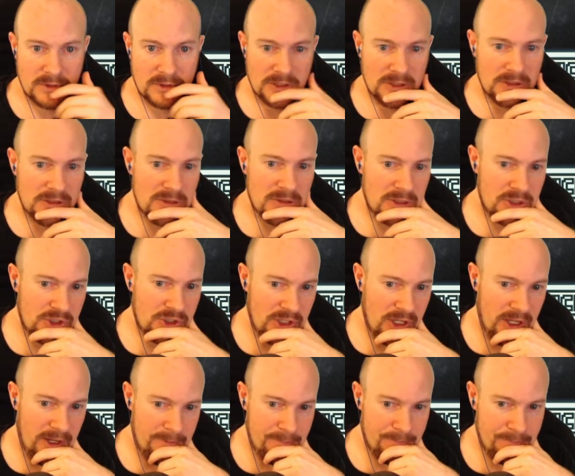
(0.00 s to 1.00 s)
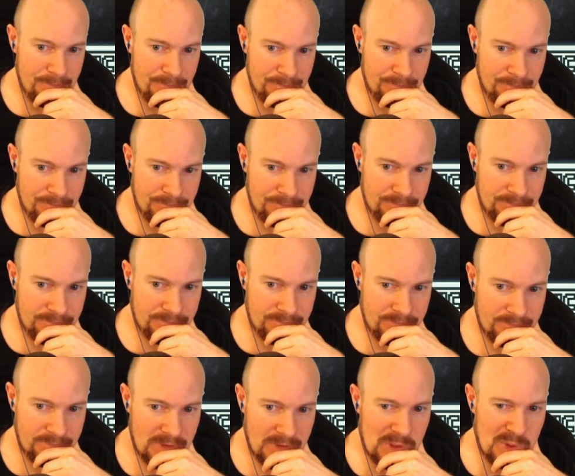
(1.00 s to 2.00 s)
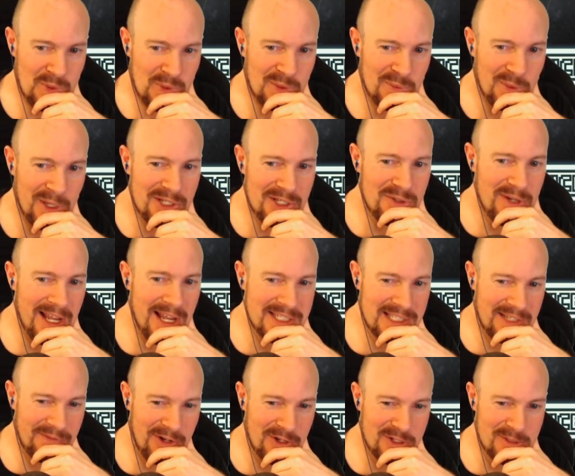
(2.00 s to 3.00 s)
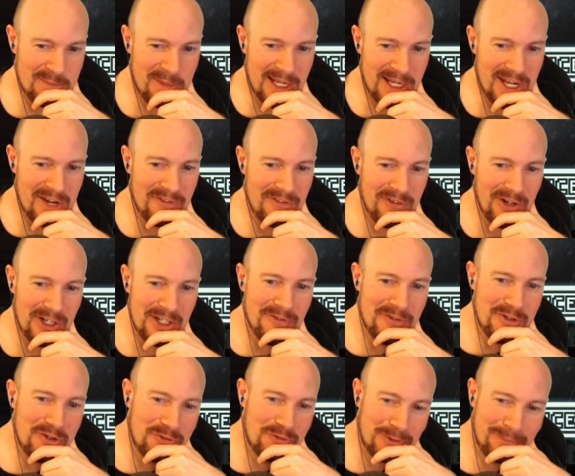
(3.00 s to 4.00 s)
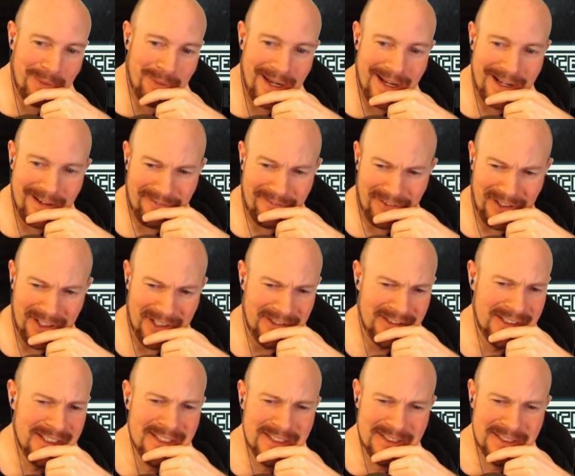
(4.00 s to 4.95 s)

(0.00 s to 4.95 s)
Okay. That's weird. Why'd you ask if I was making fun of you for being a Finn?